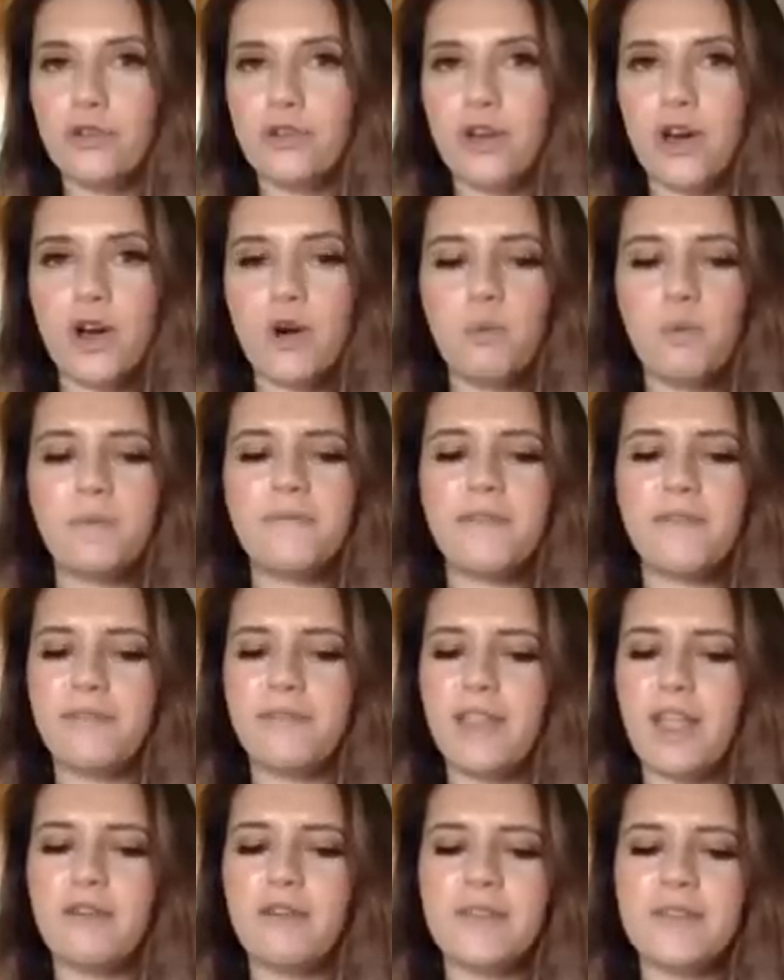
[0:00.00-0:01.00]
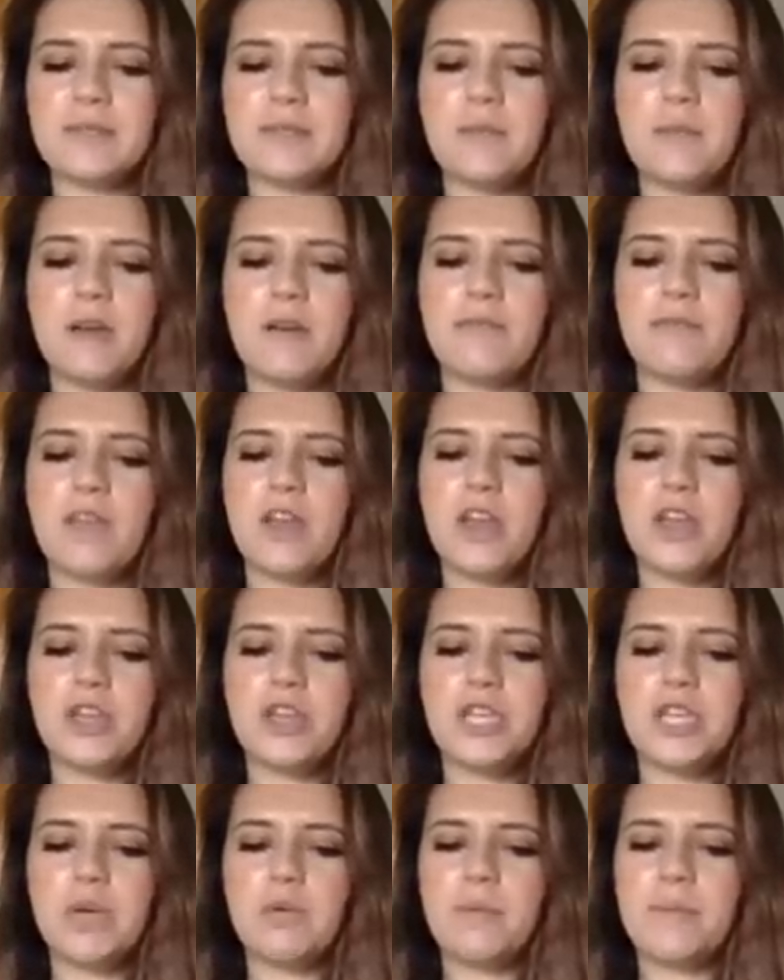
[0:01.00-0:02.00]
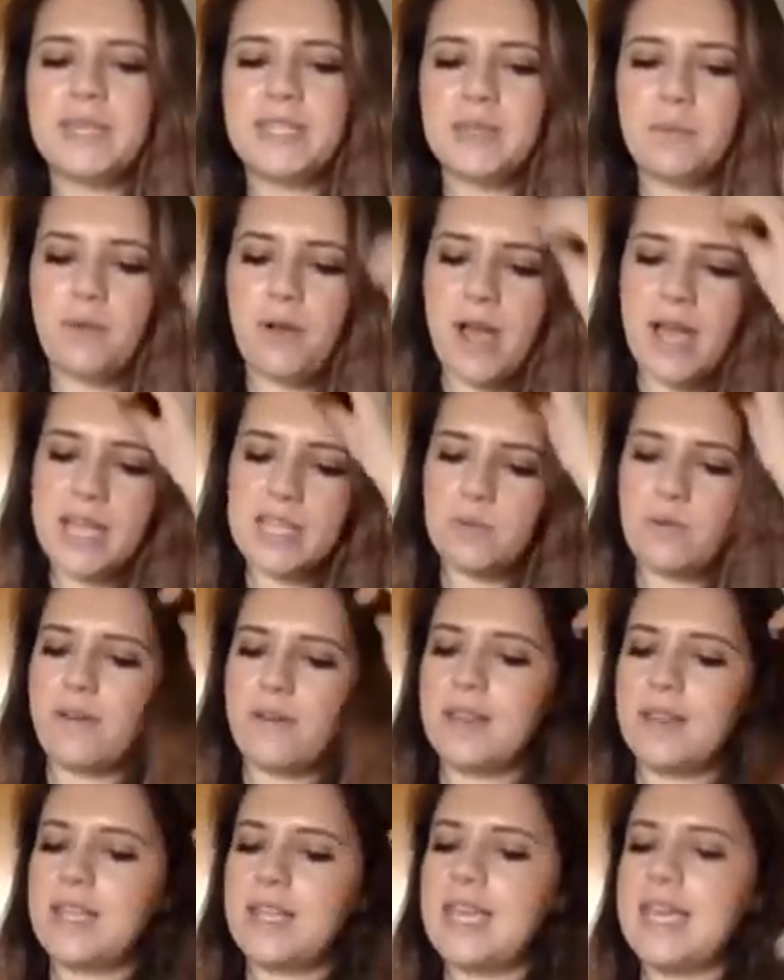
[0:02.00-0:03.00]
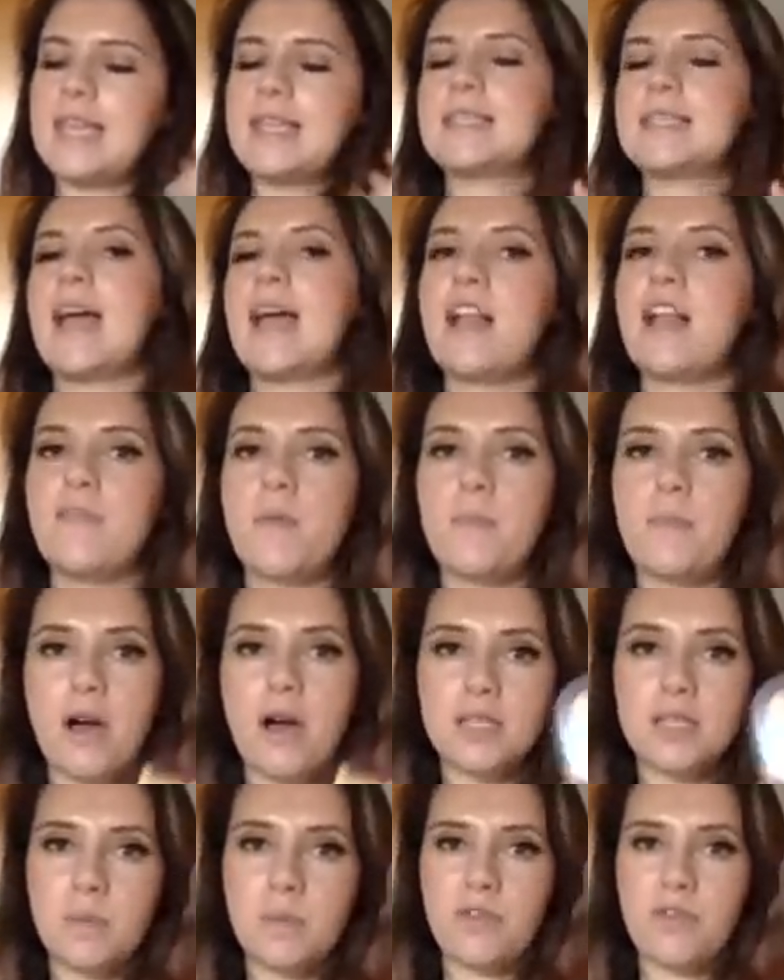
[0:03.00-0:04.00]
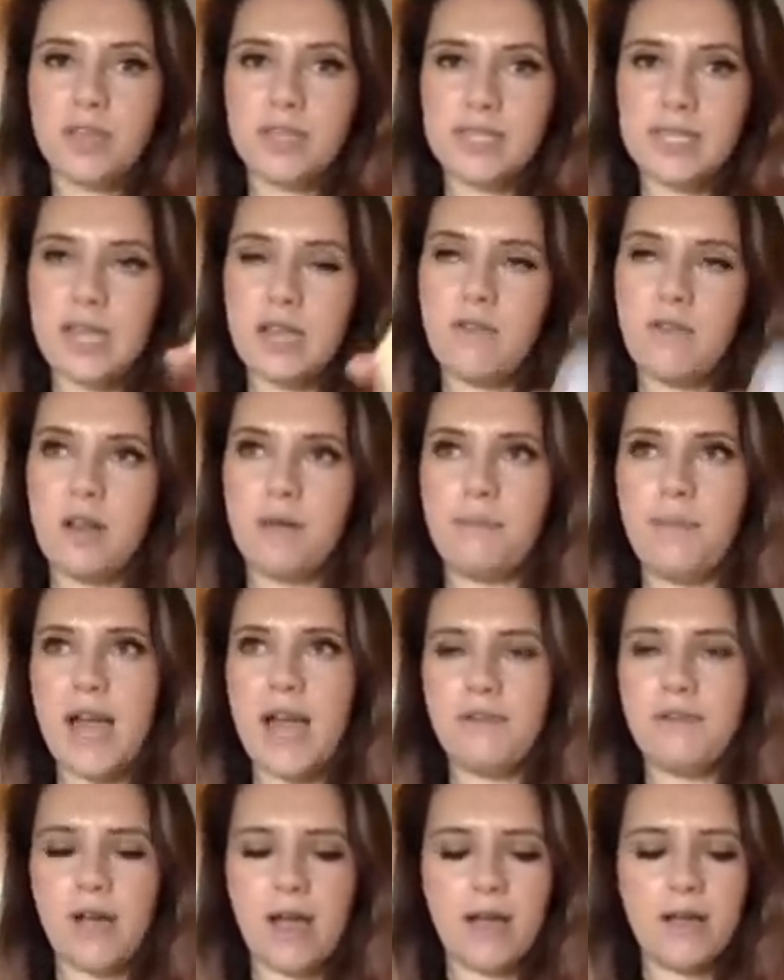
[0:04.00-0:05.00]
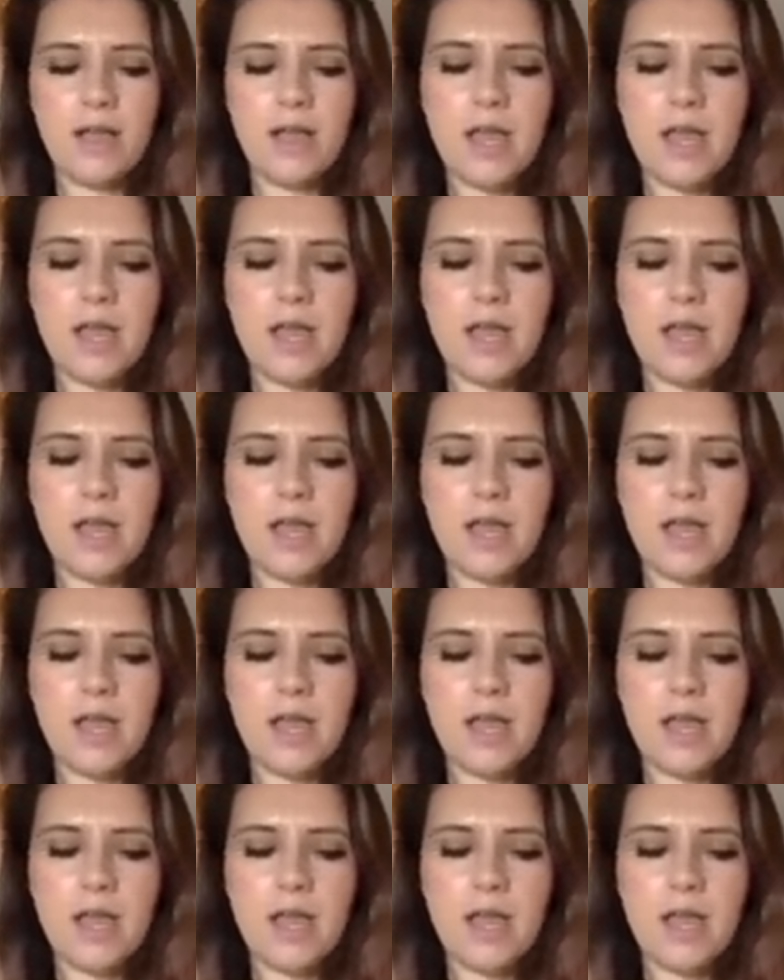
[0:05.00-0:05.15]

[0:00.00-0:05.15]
Go with the flow this month. You will be surprised where it leads. And on the bottom, we've got a secret admirer.